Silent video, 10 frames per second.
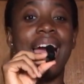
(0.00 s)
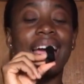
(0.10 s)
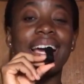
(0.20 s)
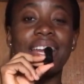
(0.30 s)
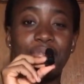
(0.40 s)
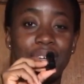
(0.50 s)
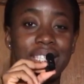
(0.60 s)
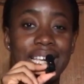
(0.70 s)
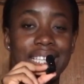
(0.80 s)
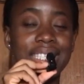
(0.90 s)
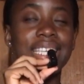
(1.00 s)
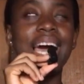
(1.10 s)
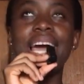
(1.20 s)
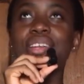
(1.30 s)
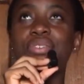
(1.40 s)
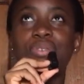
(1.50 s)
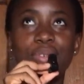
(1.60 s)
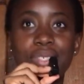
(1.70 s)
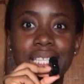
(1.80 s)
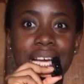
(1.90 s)
I can emphasize it, I
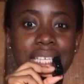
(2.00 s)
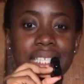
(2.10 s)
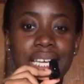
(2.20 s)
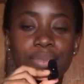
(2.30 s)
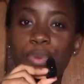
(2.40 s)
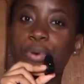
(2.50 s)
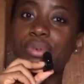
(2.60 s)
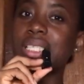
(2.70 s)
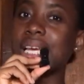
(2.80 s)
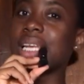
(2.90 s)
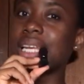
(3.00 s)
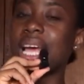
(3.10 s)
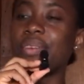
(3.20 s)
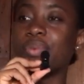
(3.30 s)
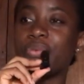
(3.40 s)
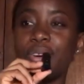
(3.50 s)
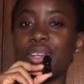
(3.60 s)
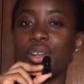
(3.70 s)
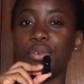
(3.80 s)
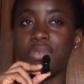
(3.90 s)
don't like skirts, but recently I've been
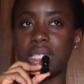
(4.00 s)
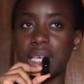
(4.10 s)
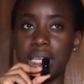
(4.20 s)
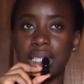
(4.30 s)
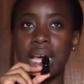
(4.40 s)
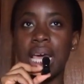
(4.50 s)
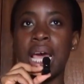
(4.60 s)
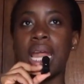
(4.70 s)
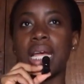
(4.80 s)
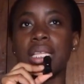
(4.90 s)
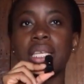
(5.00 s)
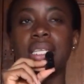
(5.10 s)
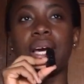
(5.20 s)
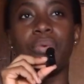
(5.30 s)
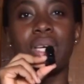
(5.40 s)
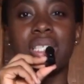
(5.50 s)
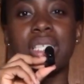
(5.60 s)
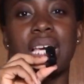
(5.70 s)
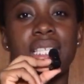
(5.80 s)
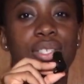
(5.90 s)
falling in love with skirts, and I think that wearing
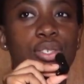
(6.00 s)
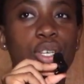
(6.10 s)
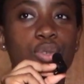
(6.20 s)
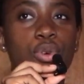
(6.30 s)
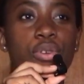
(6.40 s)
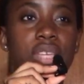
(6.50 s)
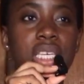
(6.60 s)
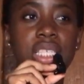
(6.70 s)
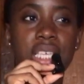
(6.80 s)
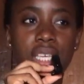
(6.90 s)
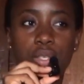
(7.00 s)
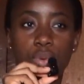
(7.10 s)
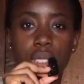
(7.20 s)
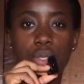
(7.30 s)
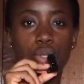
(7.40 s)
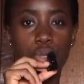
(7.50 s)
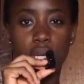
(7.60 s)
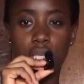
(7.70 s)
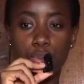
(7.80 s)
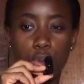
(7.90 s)
skirts is just one of the easiest ways to
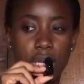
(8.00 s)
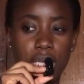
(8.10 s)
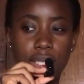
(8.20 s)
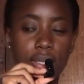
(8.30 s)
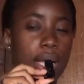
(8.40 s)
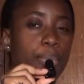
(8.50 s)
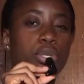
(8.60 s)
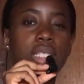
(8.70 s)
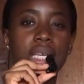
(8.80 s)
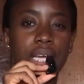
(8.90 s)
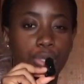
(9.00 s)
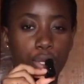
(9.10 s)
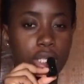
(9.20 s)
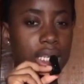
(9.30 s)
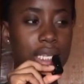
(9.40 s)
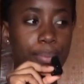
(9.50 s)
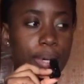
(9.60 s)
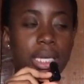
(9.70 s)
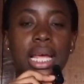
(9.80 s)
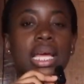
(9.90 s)
dress modest. I'm not saying that trousers are
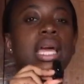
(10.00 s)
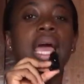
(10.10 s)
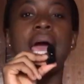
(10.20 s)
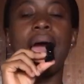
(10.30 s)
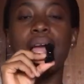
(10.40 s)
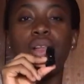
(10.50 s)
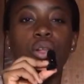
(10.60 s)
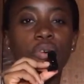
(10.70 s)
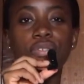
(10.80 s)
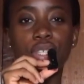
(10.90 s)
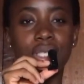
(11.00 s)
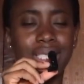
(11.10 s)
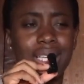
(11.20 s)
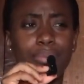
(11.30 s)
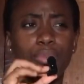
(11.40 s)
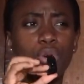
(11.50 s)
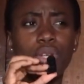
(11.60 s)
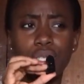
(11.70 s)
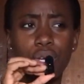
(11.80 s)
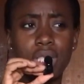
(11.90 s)
bad, like I love trousers, I'm
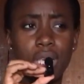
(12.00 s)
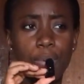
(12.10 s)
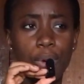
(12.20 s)
always going to keep